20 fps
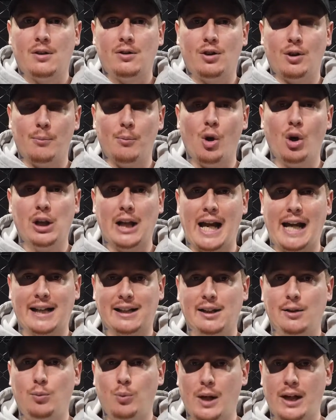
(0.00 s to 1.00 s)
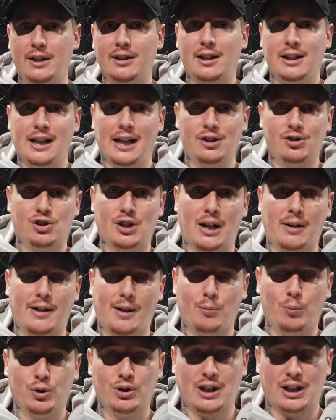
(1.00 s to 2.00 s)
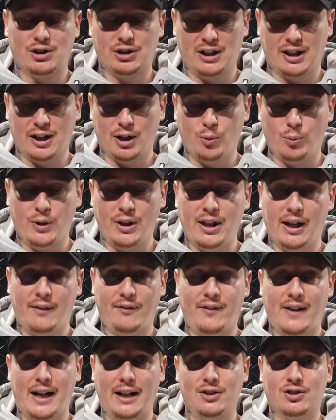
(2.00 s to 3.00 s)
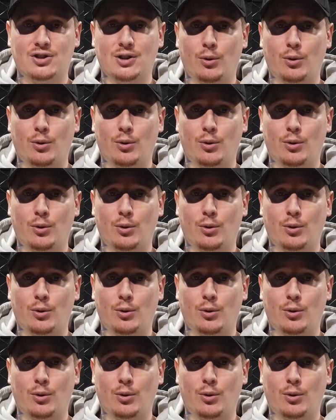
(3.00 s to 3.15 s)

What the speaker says: the more likely way that Xiaonan was actually going to win that fight.